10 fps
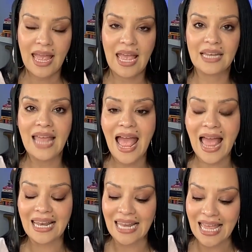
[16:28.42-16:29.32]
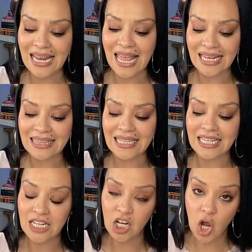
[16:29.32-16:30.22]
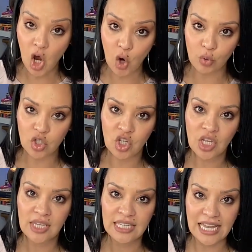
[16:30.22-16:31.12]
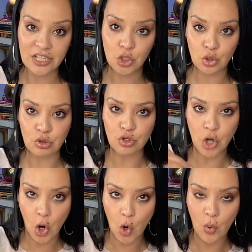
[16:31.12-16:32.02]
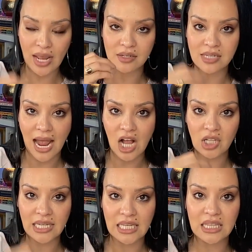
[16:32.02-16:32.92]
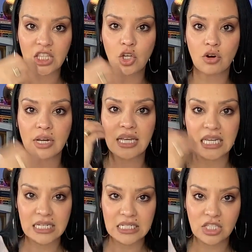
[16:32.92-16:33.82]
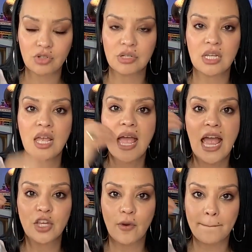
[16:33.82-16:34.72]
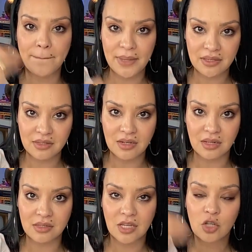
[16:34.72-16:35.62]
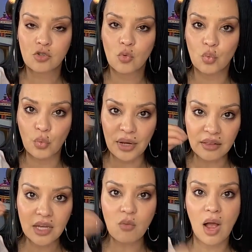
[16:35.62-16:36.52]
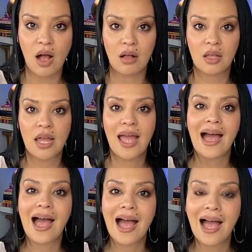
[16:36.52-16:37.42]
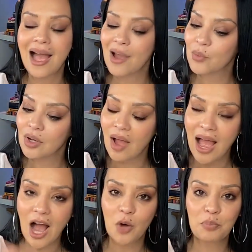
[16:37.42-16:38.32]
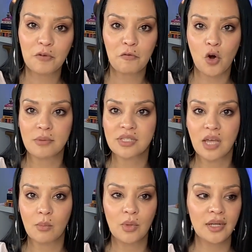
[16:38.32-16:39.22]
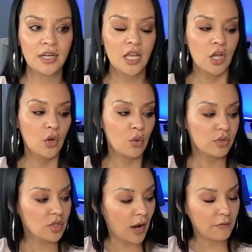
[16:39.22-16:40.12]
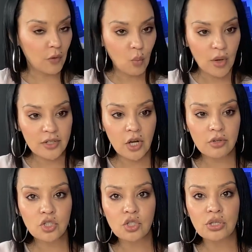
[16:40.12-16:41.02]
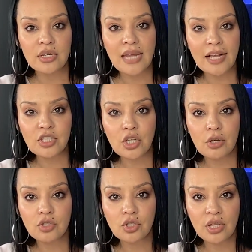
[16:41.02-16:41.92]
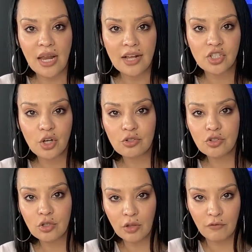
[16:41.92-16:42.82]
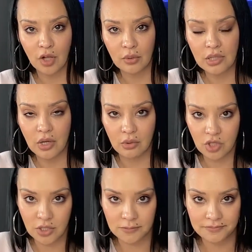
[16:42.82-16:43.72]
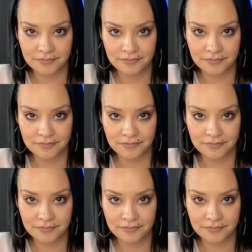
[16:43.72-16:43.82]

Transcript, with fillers: and let the coach get to know and dial in your industry and your business really well will outperform someone who's gone from one coach to the next coach to the next coach to the following coach.